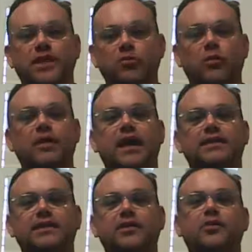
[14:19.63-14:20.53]
We did what we
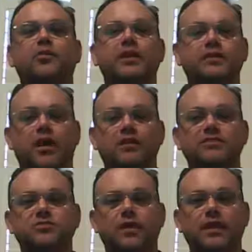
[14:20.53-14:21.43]
had to do. We all
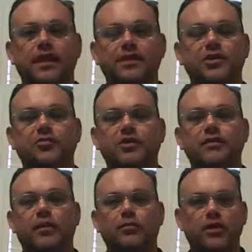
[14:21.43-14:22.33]
of us went and got a
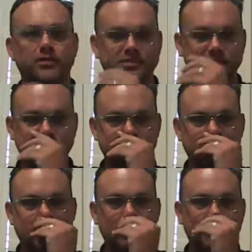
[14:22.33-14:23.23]
degree, my brother and
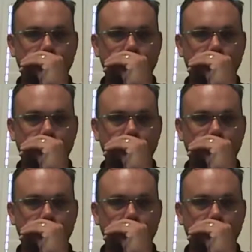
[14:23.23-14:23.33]
sister.